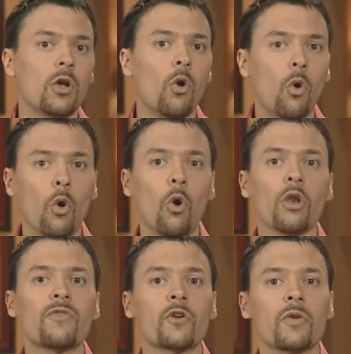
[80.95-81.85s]
All
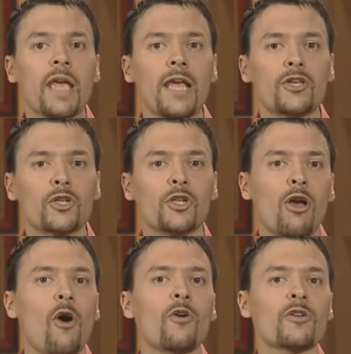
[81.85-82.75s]
of creation
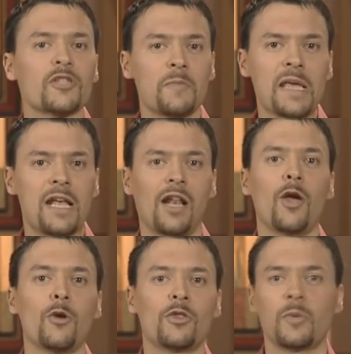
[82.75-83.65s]
longs to be
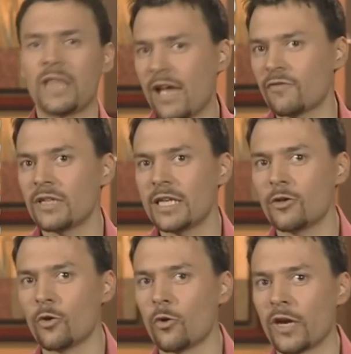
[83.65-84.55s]
clothed with heavenly
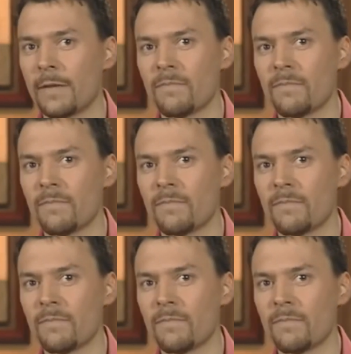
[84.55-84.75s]
glory.